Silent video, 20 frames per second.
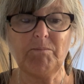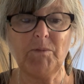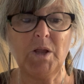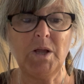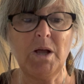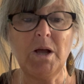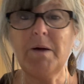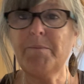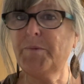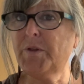
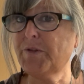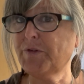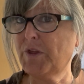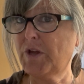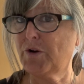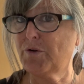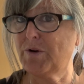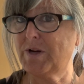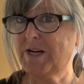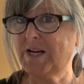that
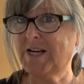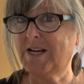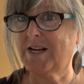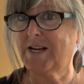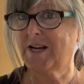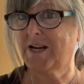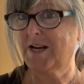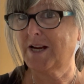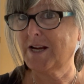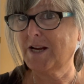
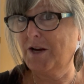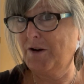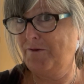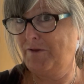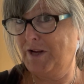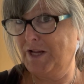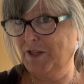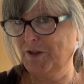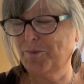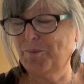they're
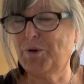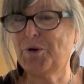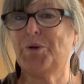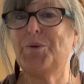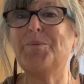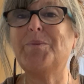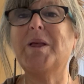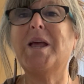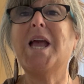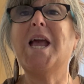
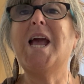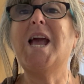available.